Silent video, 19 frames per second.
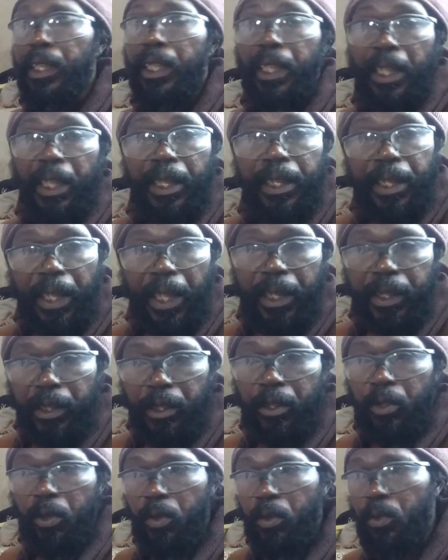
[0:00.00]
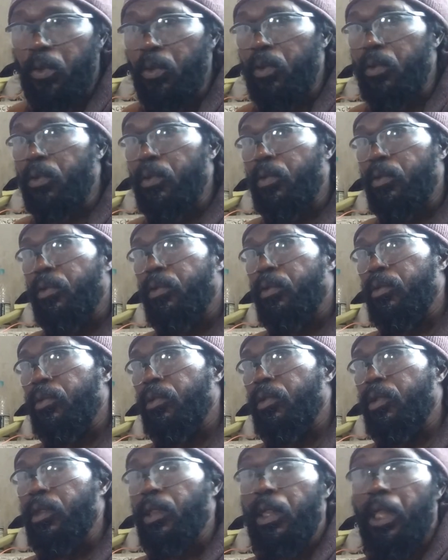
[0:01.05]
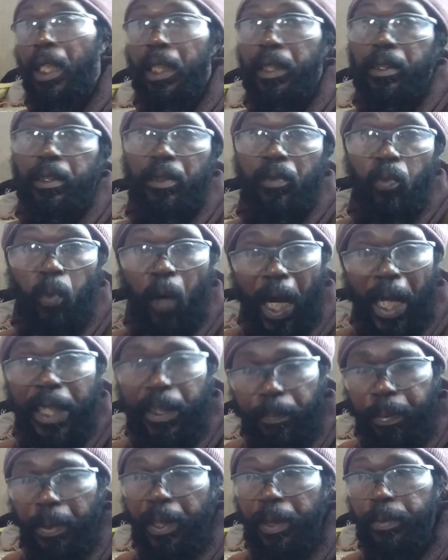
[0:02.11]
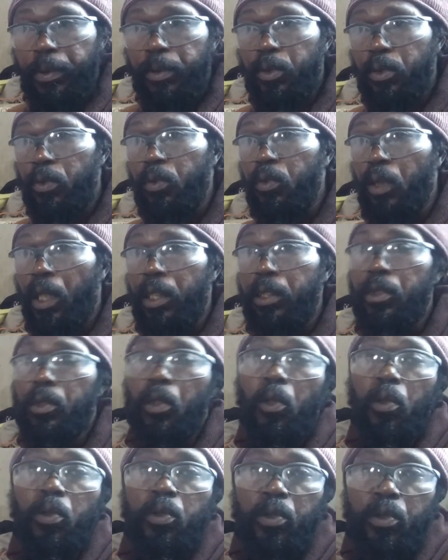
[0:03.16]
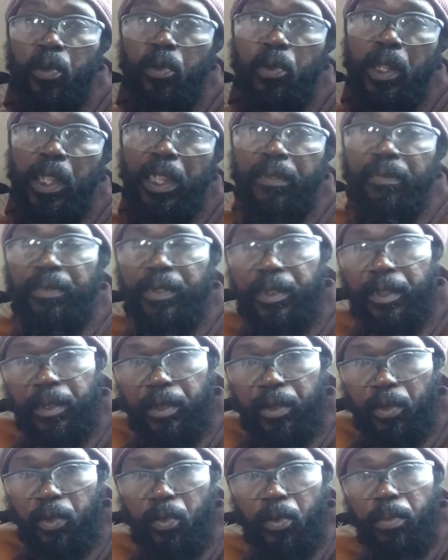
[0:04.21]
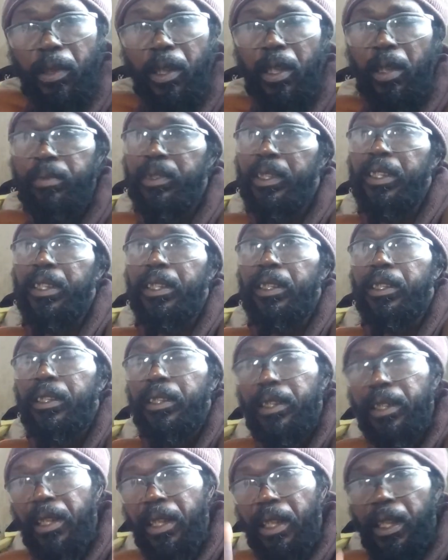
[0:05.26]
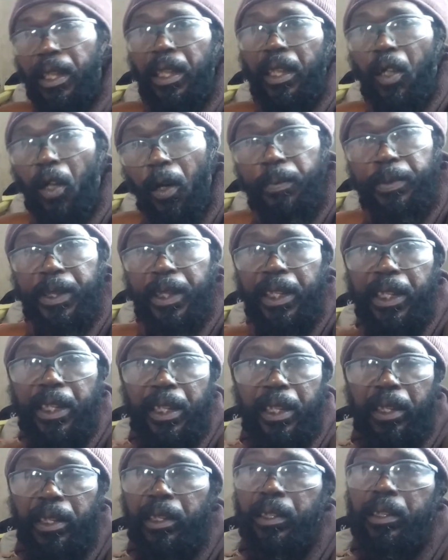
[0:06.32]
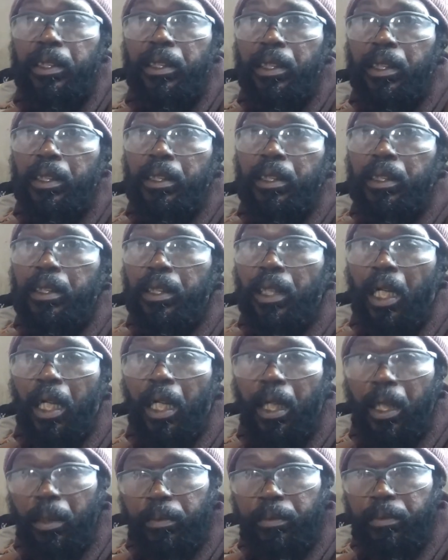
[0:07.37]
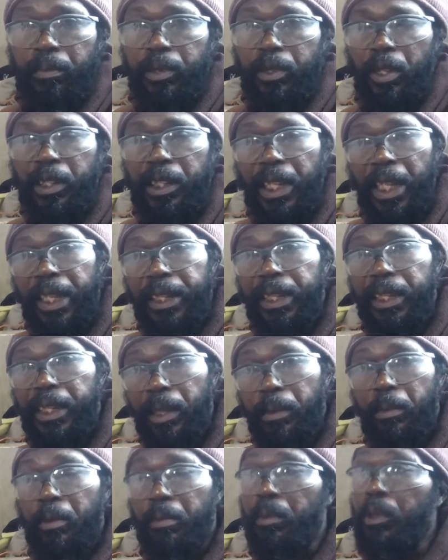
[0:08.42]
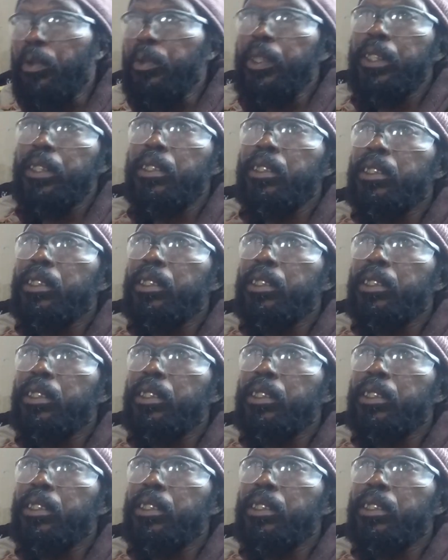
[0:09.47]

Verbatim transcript: the Indians too, and white people too, and those who live in the suburbs and the upscale society neighborhood. But when you